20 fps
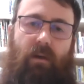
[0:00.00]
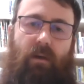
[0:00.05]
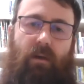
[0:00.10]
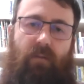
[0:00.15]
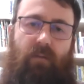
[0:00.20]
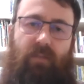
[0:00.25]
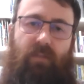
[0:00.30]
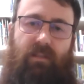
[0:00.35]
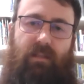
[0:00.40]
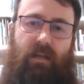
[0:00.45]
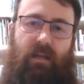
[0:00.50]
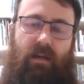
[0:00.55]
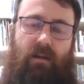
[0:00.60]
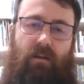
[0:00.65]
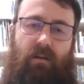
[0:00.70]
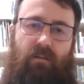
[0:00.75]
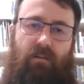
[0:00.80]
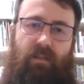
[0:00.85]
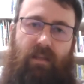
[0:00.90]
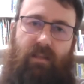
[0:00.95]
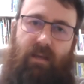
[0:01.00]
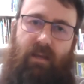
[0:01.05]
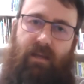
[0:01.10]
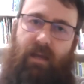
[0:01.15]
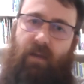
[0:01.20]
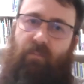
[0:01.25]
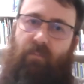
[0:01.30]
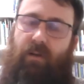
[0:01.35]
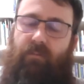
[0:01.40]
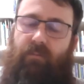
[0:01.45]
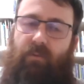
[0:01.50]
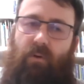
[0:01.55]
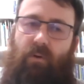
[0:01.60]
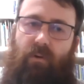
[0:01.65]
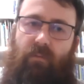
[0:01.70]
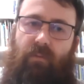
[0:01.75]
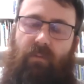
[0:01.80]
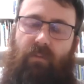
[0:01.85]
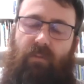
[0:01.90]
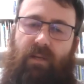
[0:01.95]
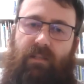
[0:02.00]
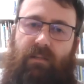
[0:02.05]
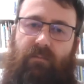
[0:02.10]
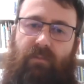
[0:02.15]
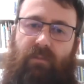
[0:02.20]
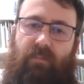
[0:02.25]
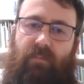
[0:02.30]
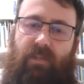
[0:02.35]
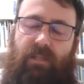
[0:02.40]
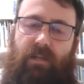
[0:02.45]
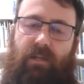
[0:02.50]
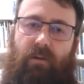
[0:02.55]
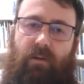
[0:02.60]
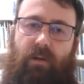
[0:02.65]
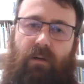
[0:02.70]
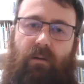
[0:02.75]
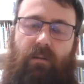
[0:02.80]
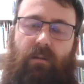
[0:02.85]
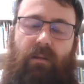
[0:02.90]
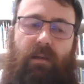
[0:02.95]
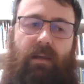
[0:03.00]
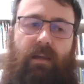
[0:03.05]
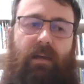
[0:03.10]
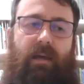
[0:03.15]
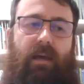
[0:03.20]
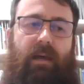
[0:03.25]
of the cells and they get rid of all of the rest of the material.